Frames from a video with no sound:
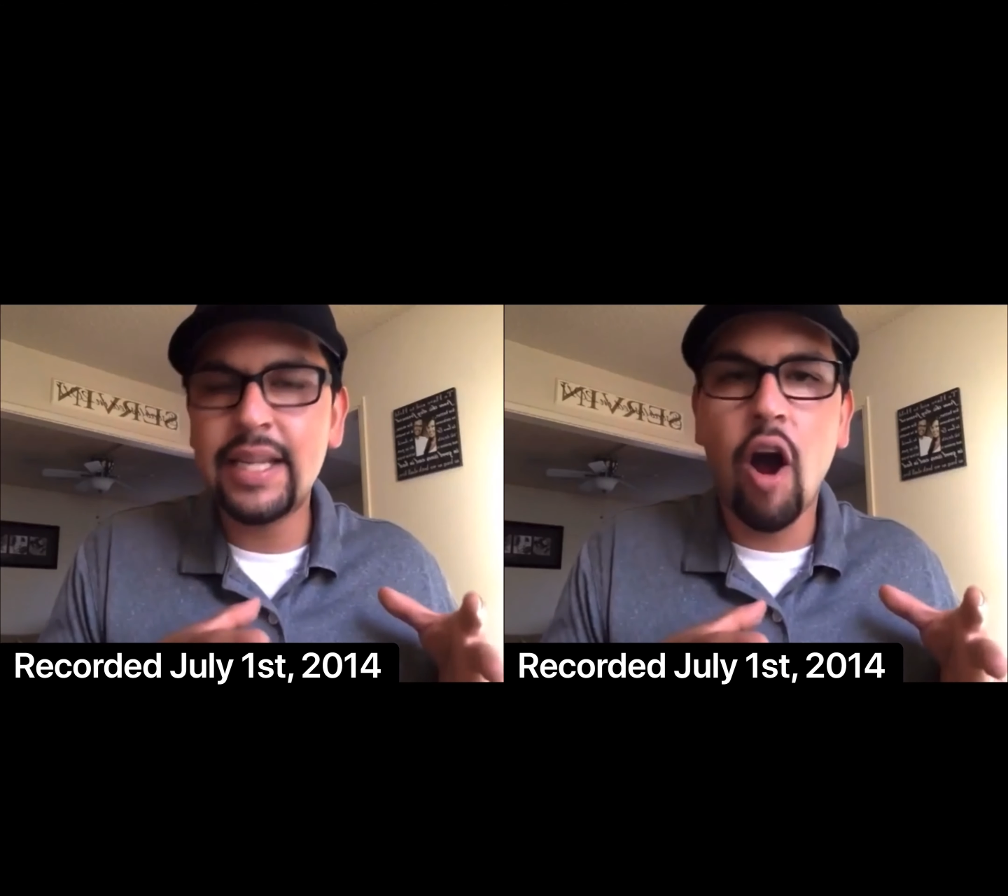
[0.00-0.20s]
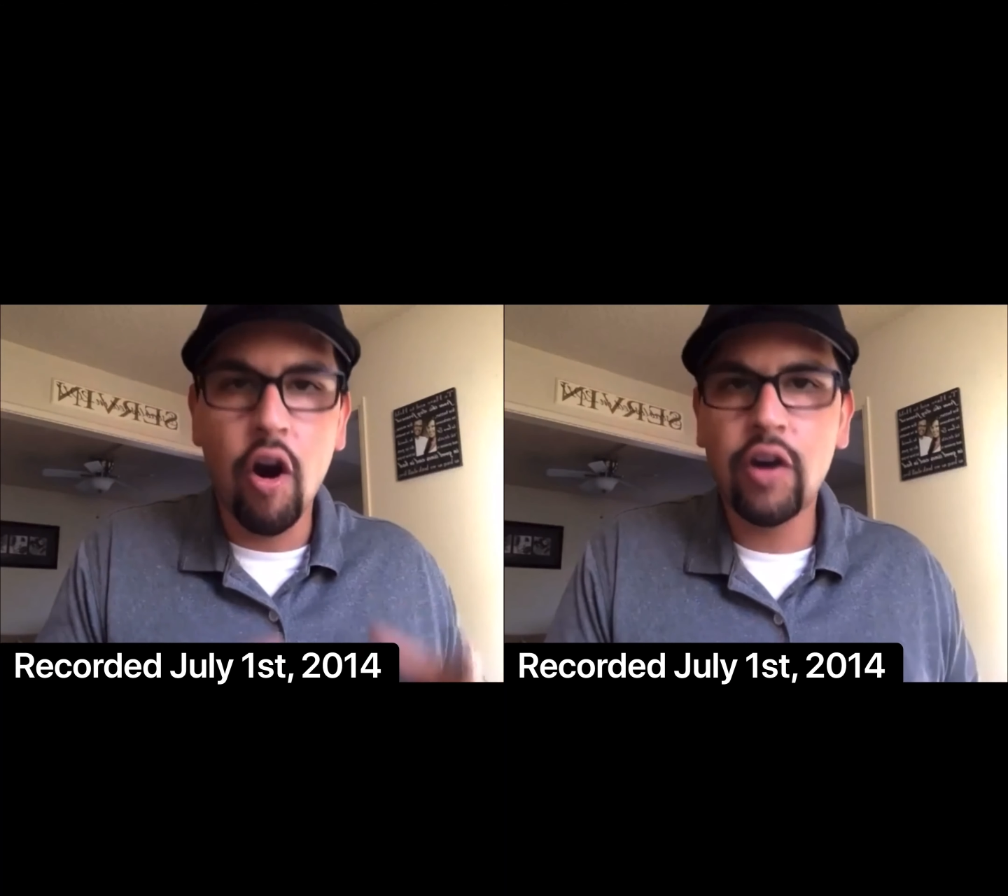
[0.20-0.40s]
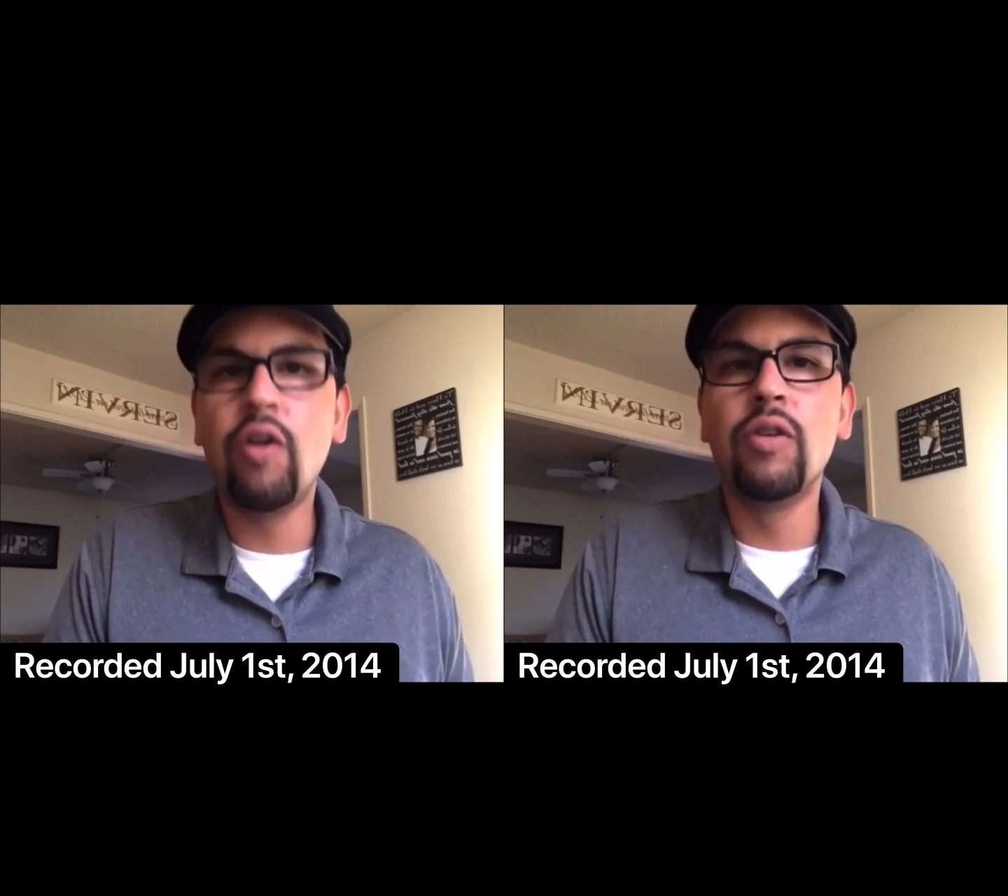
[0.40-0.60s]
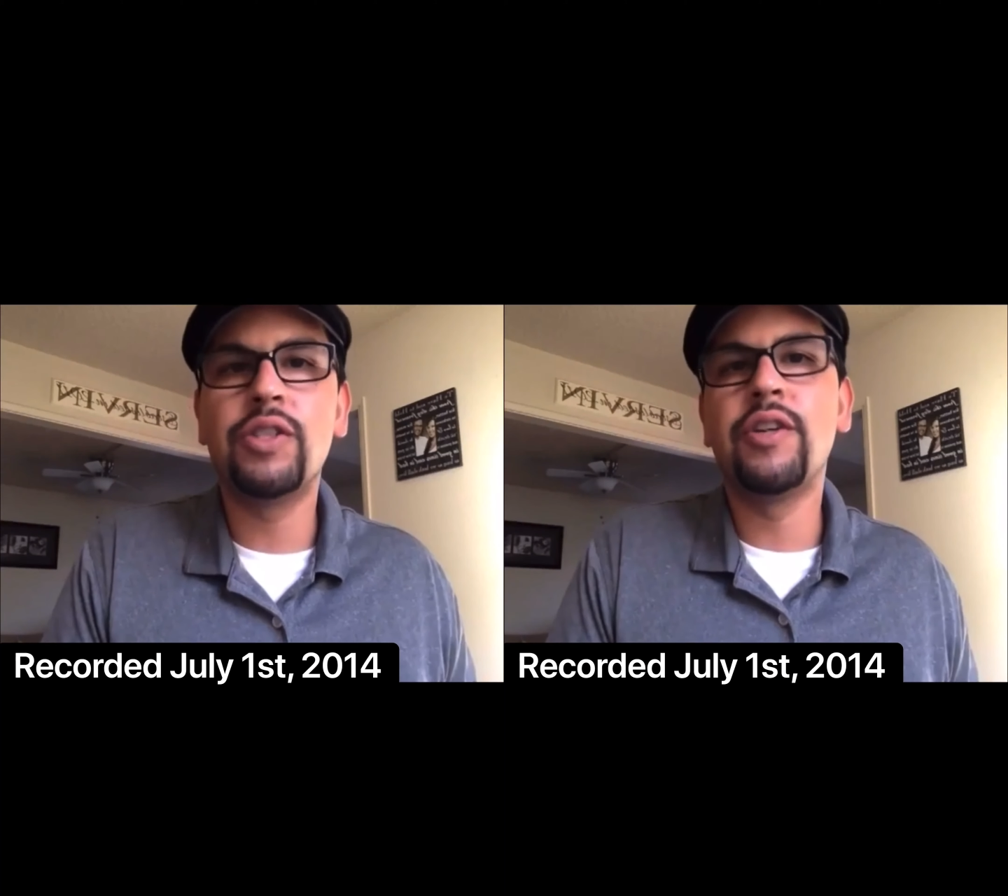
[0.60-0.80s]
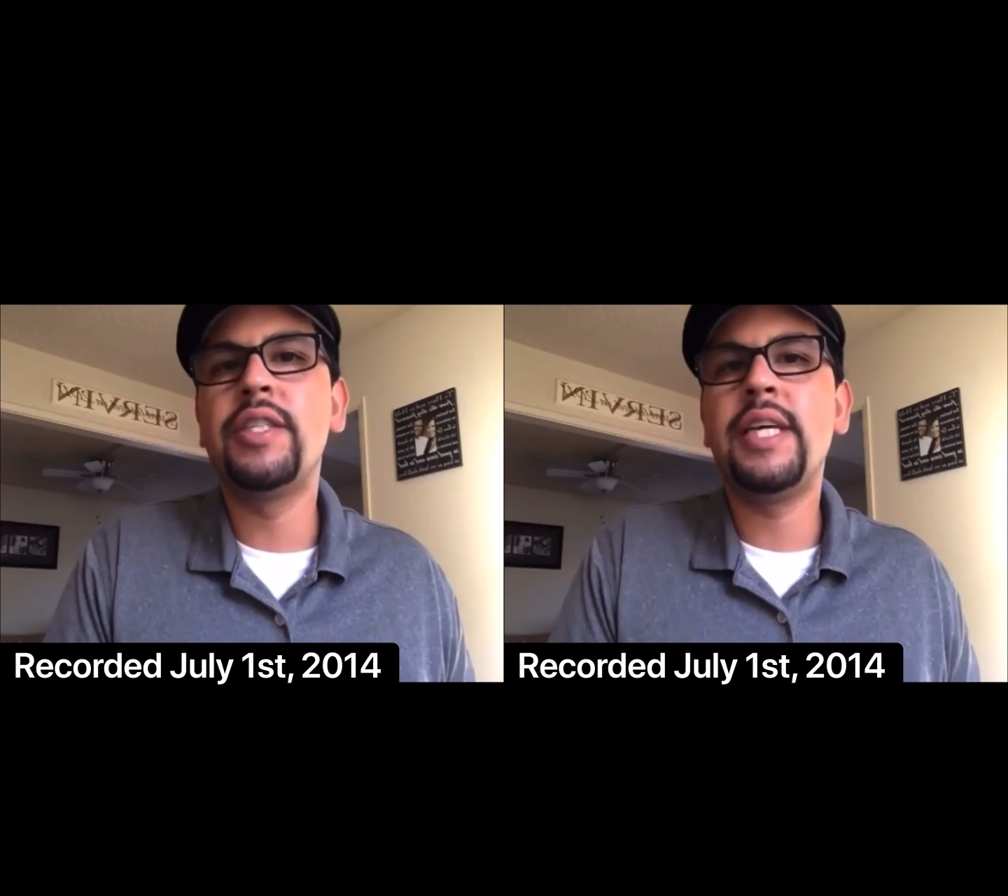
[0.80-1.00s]
our
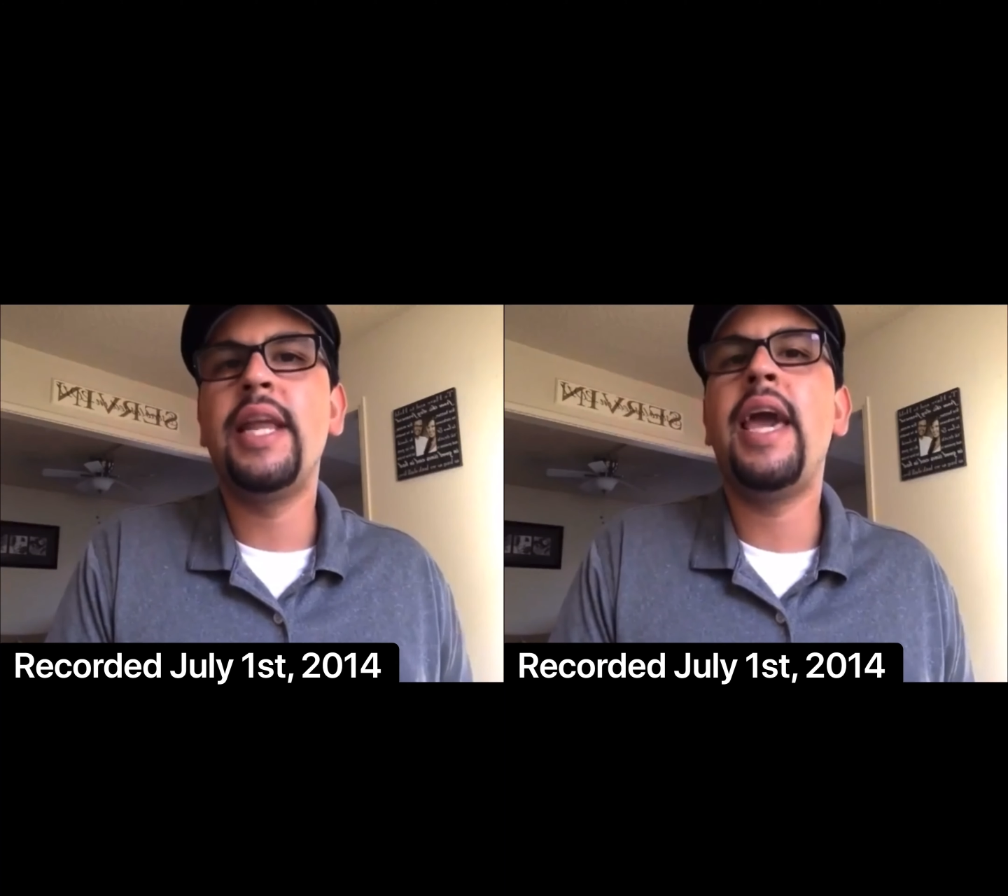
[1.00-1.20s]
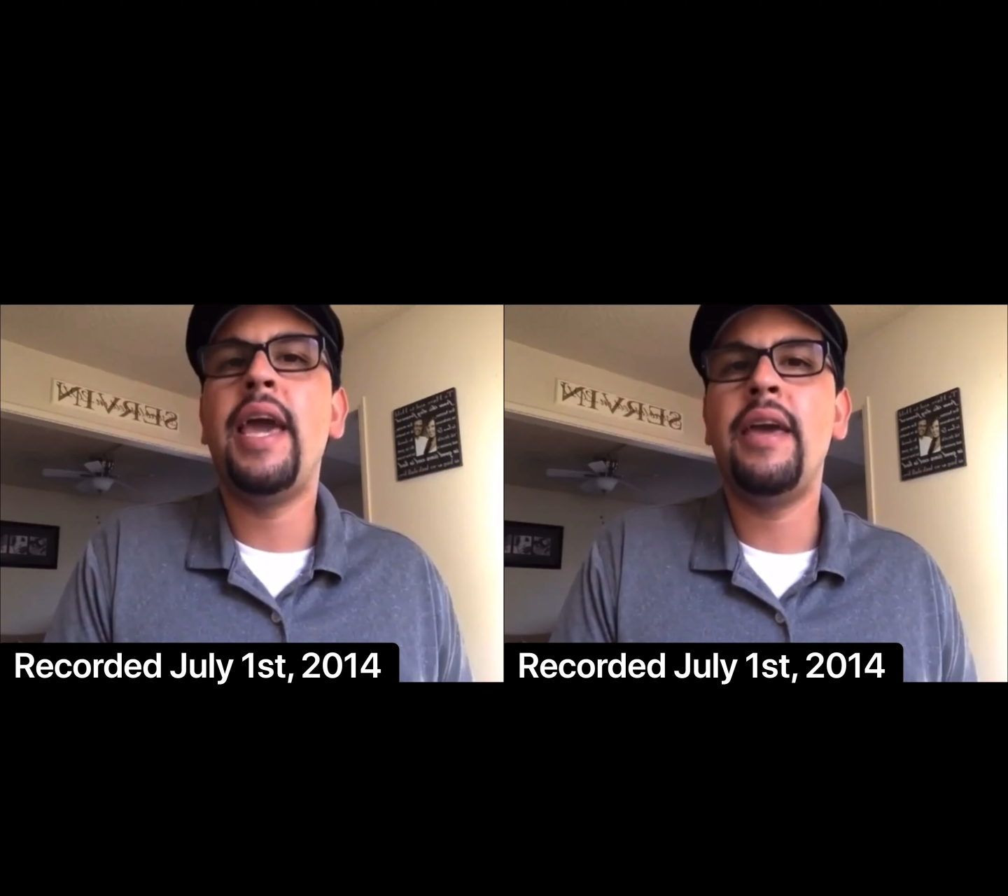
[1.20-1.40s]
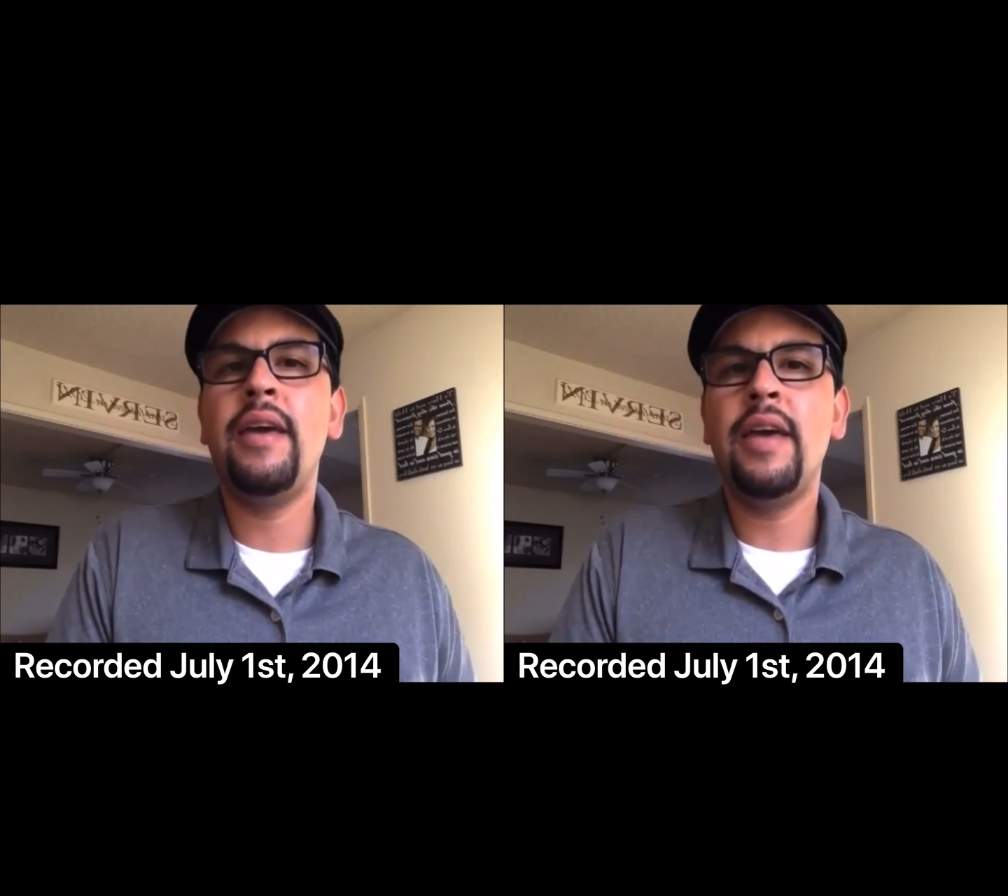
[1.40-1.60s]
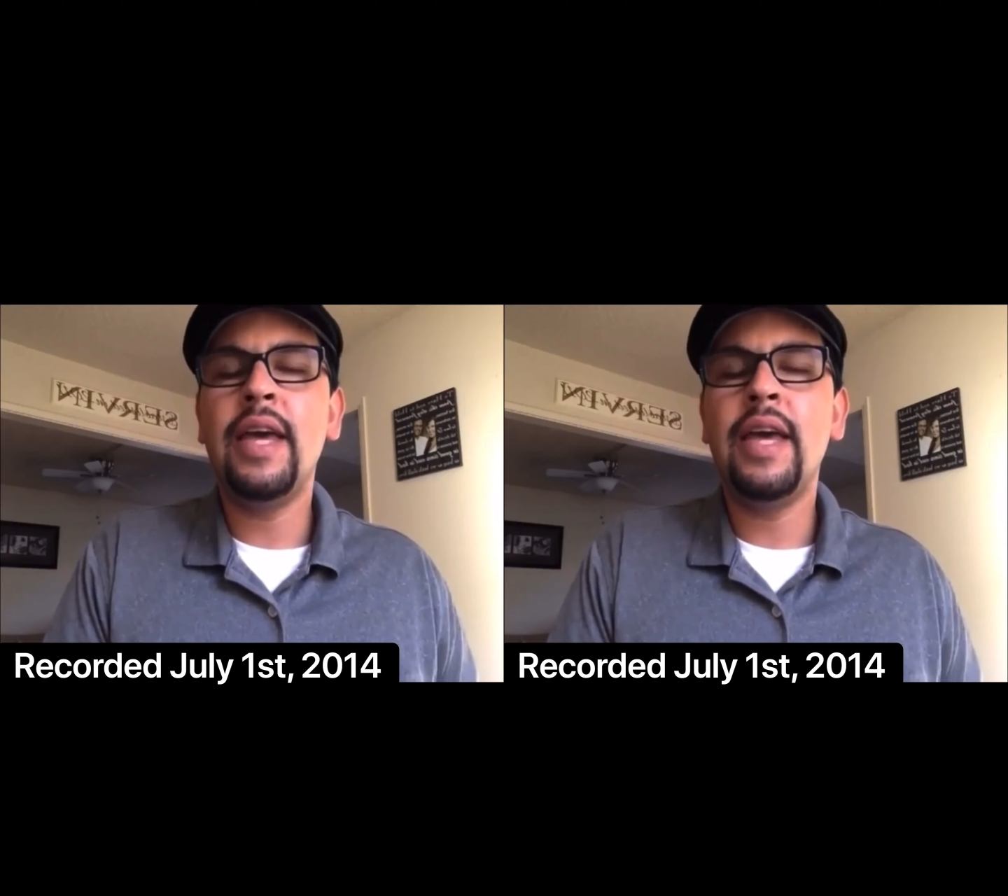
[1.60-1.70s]
culture today,